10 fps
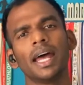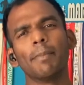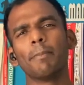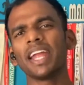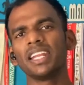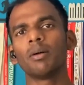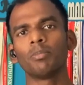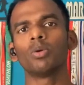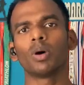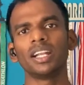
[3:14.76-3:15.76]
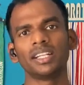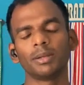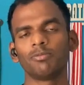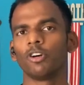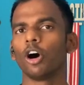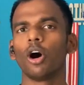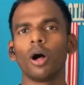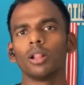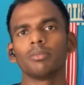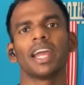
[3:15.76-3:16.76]
My number one tip for
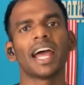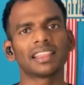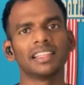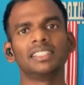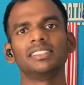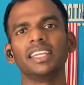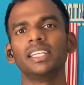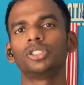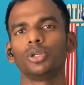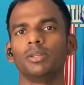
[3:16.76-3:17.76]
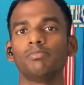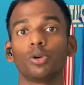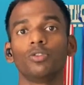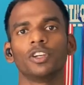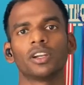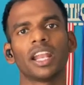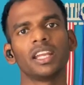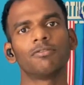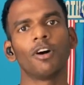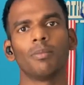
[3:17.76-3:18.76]
all my athletes is to improve your
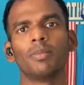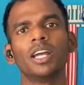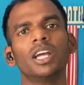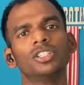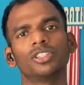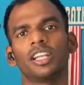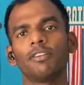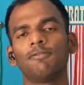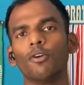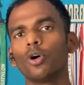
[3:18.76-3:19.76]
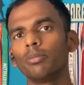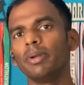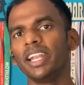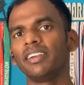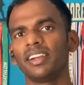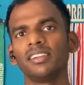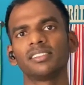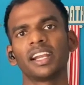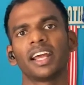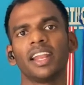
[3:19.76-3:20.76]
running form. So there are 4 main drills
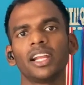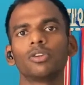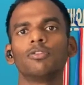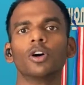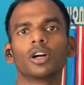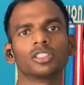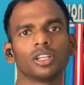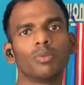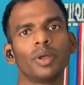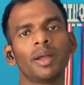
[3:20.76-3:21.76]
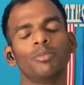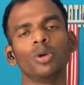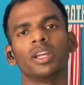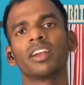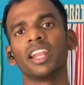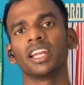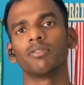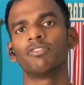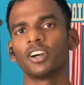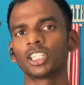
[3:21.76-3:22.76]
that I like to focus on when I'm doing running.
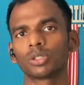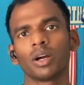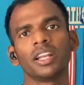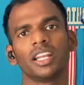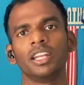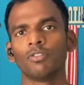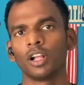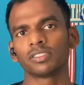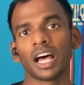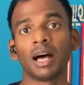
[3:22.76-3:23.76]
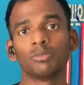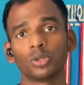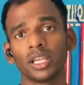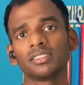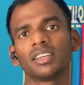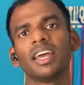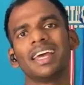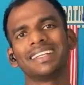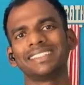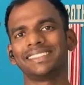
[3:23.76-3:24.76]
First one involves arm swings.
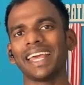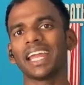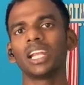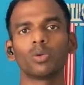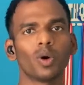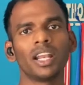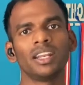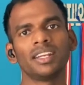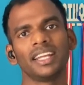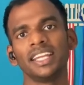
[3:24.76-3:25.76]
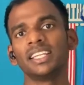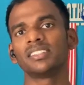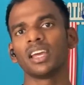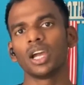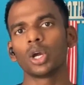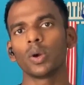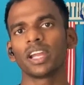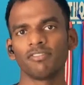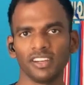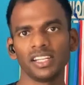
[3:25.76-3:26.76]
Second one is quick
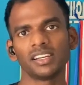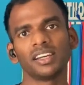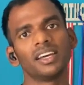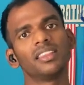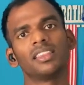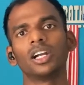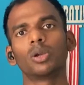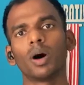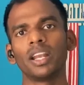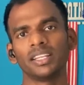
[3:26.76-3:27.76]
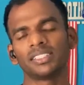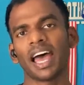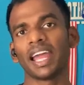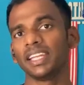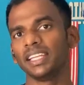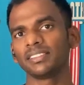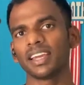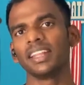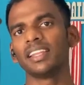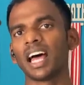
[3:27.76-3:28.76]
feet. Third one is high knees,
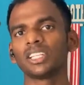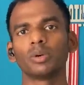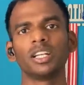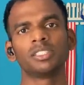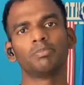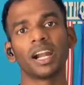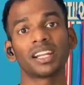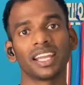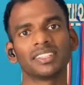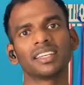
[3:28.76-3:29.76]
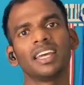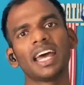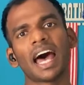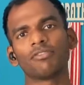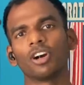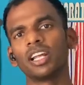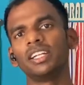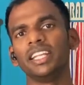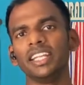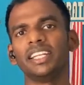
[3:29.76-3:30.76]
and the last one is butt kicks. I've got
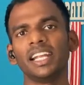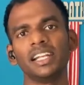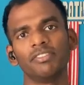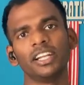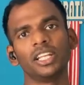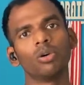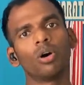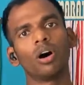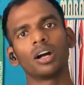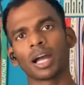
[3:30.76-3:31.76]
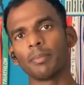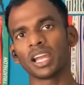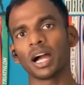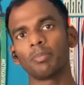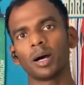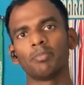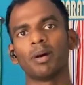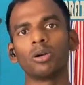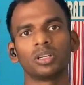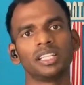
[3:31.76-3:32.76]
a detailed video coming up
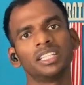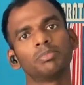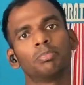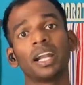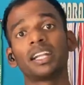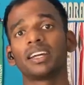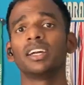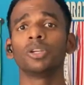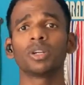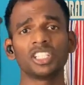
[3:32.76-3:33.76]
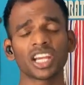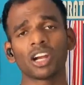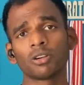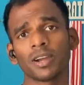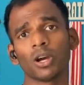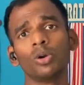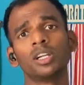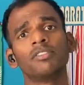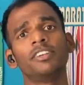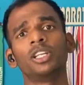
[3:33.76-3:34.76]
about this, but you can check out my
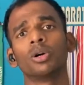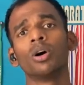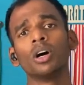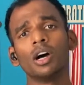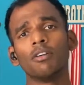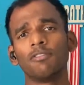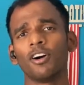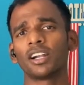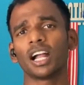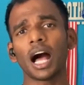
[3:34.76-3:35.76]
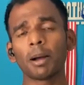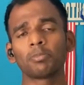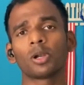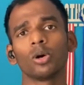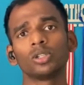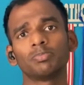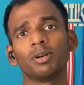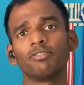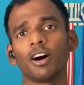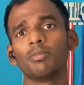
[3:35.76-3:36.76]
older video for up close
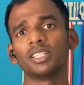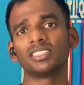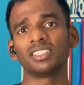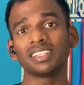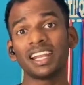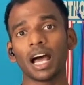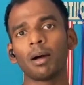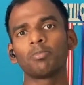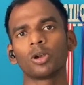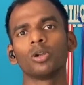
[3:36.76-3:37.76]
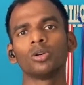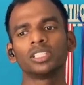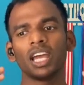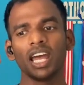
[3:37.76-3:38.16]
performances and up close